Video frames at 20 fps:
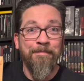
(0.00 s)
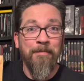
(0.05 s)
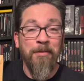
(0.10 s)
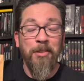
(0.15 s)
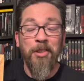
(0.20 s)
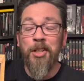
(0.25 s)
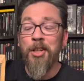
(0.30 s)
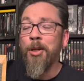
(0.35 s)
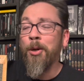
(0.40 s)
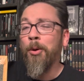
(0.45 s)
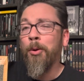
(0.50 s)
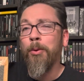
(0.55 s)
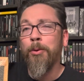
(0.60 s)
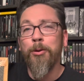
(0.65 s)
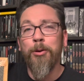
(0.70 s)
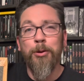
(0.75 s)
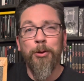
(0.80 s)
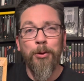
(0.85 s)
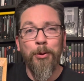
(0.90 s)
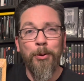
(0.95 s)
The
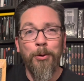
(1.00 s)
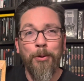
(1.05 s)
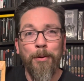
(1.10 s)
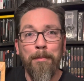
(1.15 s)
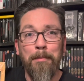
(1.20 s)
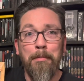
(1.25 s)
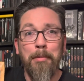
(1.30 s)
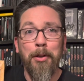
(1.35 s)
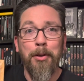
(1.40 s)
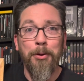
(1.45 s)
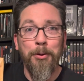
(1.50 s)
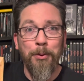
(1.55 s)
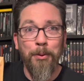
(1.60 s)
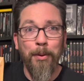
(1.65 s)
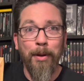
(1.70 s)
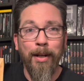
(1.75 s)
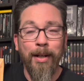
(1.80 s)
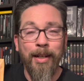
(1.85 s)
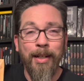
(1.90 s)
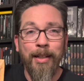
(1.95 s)
old school
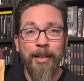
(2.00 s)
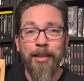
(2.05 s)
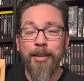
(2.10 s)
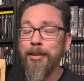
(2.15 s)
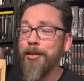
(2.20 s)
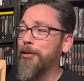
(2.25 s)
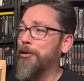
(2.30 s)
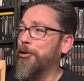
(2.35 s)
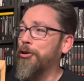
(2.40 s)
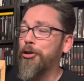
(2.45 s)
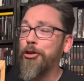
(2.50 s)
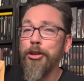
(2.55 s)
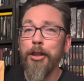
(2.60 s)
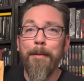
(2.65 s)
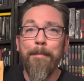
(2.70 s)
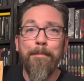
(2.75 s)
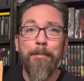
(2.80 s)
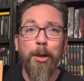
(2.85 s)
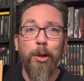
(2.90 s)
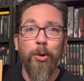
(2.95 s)
Blu-ray
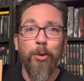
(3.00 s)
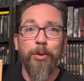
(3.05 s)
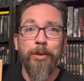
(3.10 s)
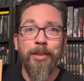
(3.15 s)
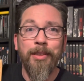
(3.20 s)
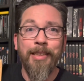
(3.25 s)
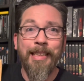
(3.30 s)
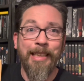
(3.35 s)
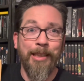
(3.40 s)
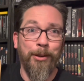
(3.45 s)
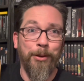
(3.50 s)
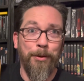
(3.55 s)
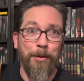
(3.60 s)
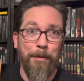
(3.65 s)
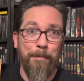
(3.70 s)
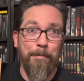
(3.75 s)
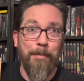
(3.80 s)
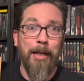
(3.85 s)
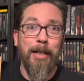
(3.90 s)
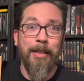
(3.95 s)
jumbo steel
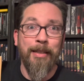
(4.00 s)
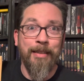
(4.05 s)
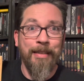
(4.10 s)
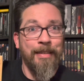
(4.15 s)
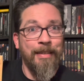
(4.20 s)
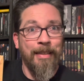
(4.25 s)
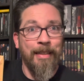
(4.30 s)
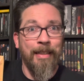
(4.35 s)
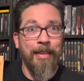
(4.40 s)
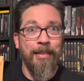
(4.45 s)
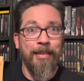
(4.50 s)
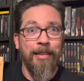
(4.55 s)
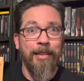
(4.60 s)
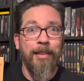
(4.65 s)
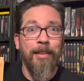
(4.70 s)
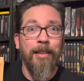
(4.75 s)
box set